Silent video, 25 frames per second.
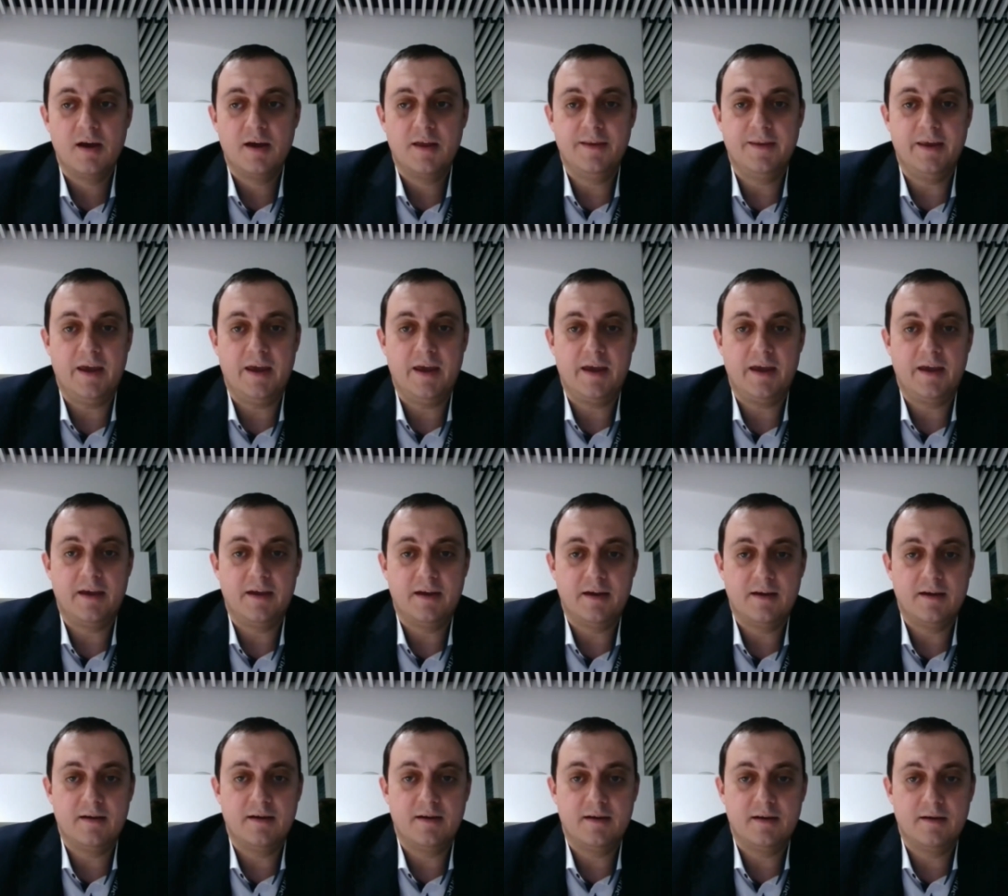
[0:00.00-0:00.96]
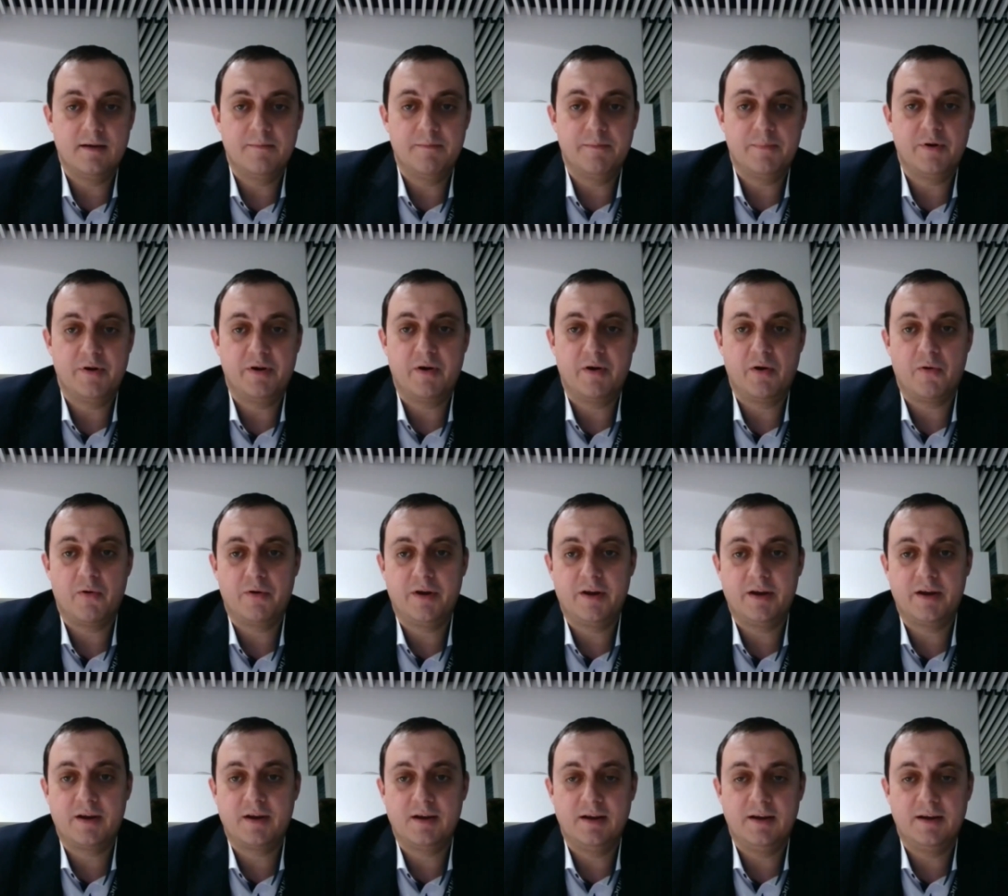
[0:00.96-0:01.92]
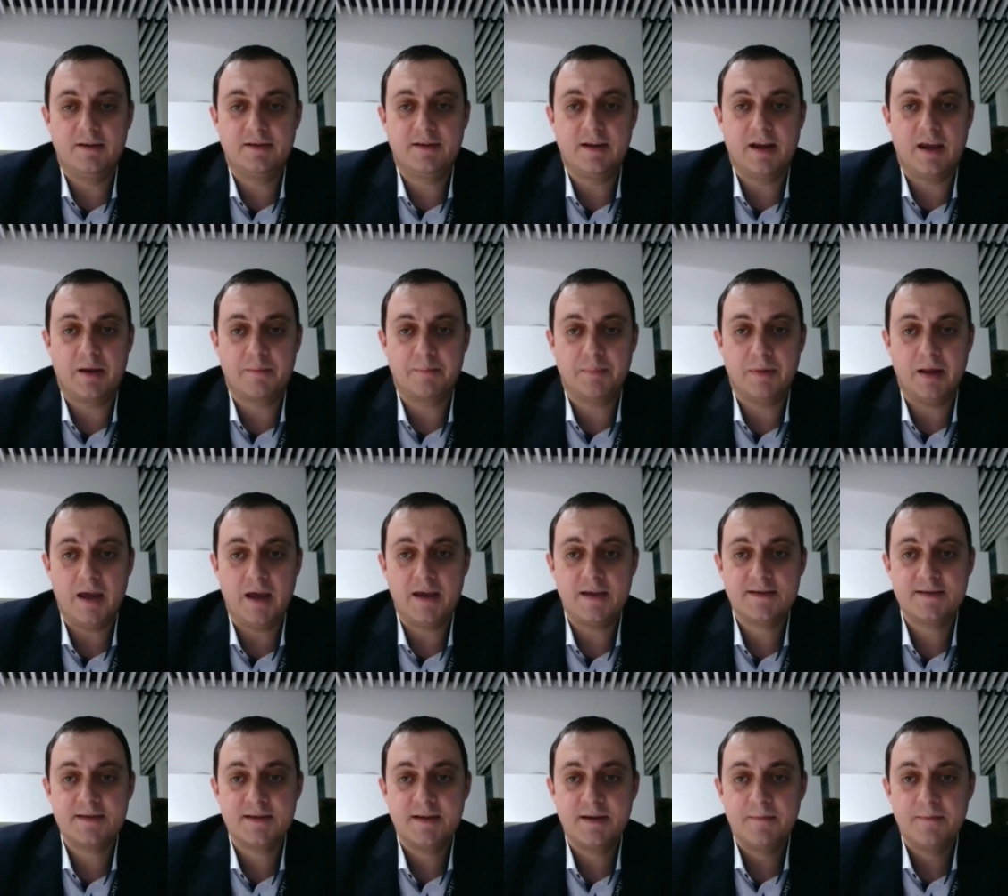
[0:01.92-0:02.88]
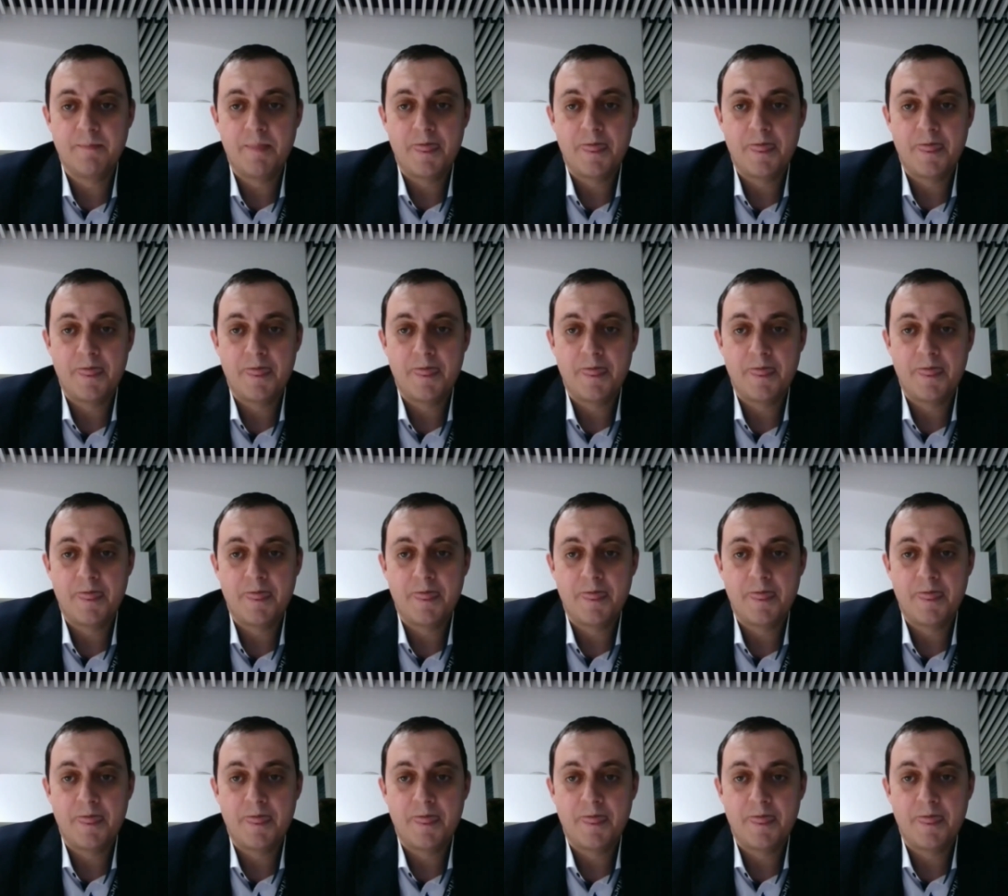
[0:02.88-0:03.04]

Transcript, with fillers: they uh, periodically take place.